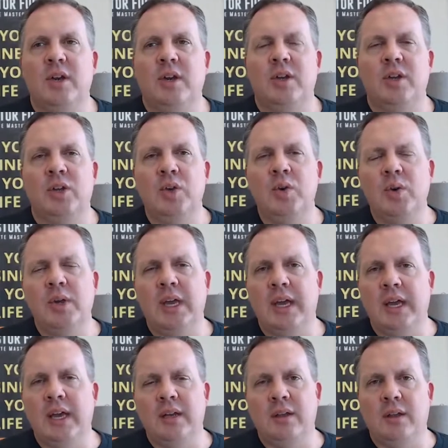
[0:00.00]
you
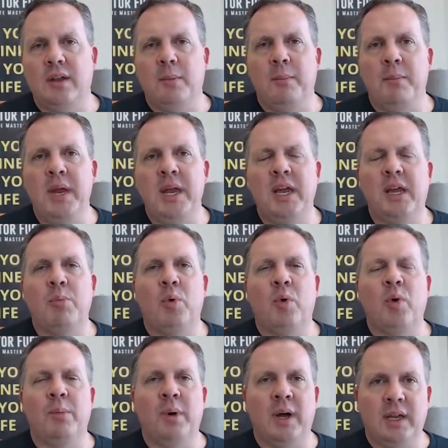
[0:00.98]
can make
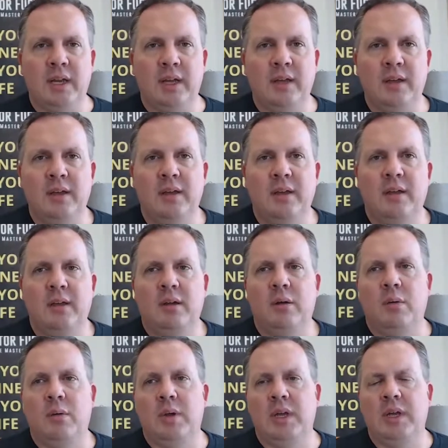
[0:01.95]
more money
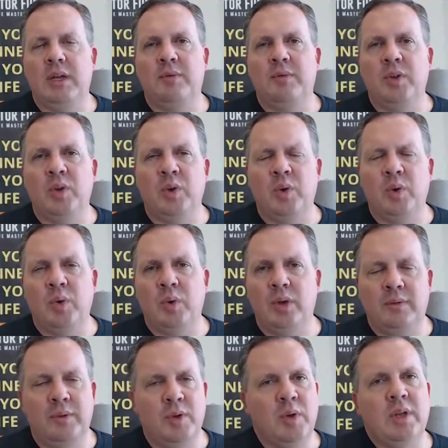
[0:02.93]
if you
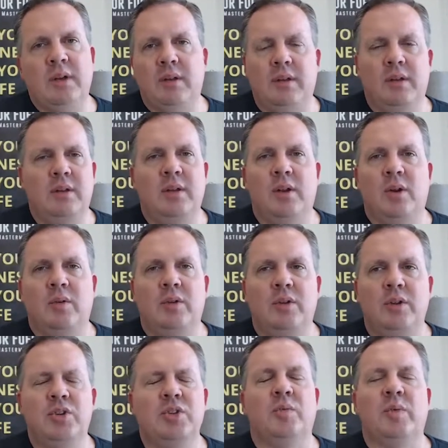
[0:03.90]
if you could, you know,
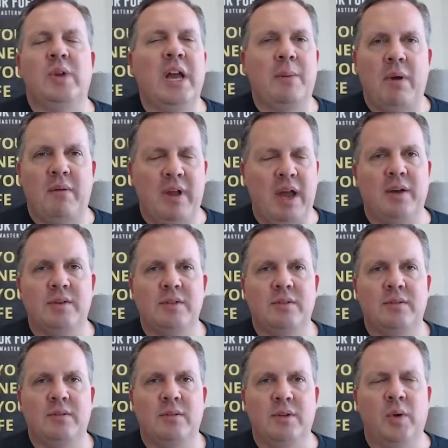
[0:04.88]
you should not rehab every house,
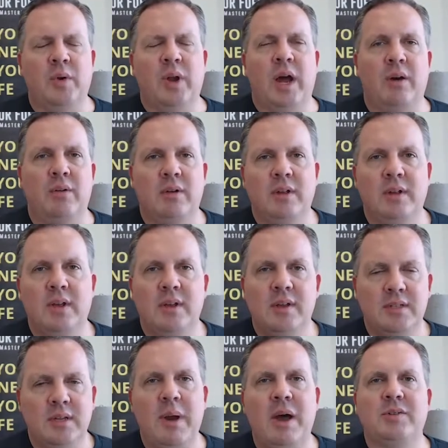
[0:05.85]
no doubt.
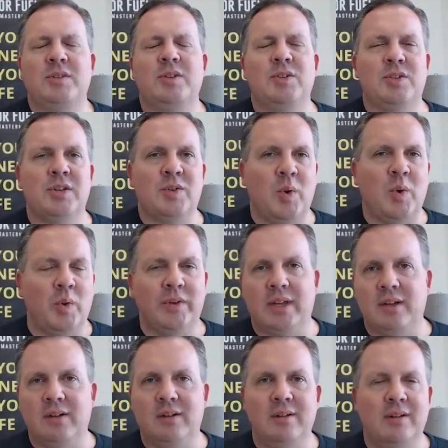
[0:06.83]
Some houses you should just
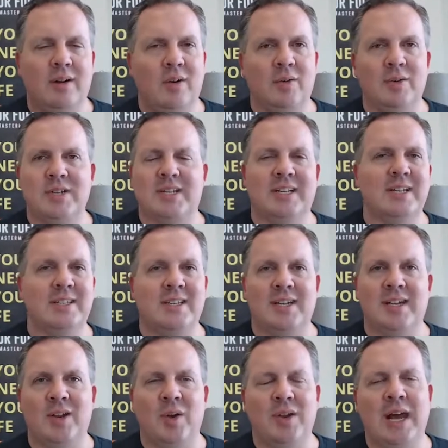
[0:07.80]
wholetail or just list it
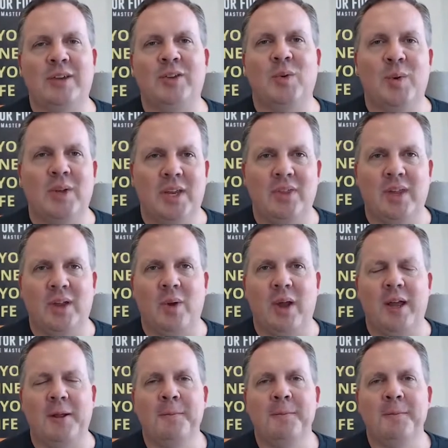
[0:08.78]
and not, not do anything, right?